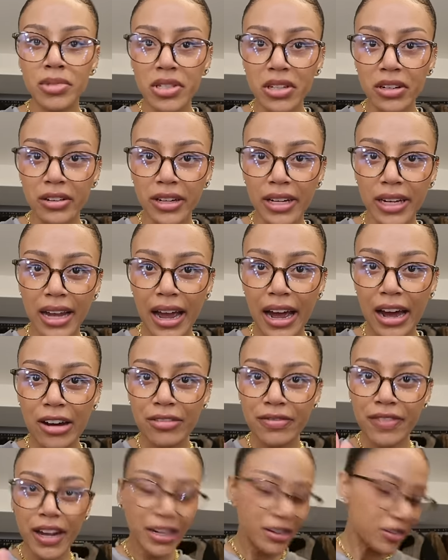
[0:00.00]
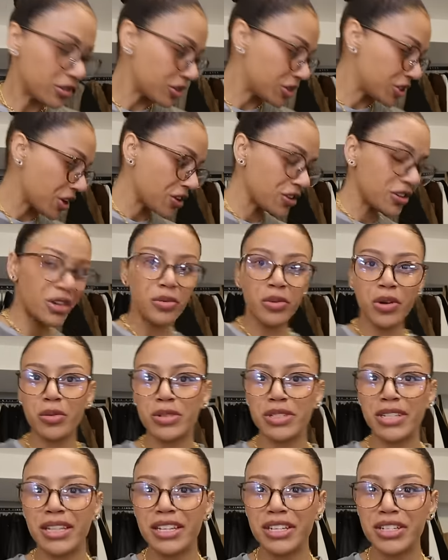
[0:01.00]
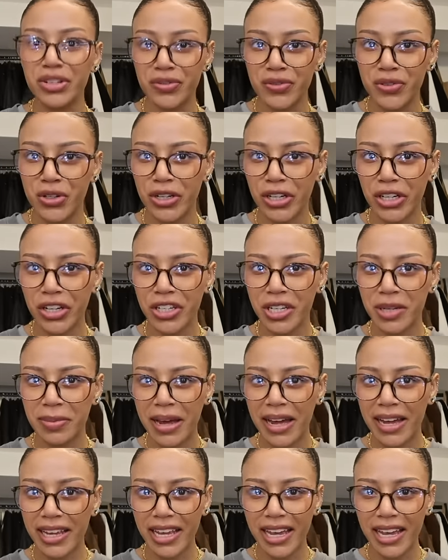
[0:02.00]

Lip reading: sorry, how have I not shown you what was in the Sephora goodie bag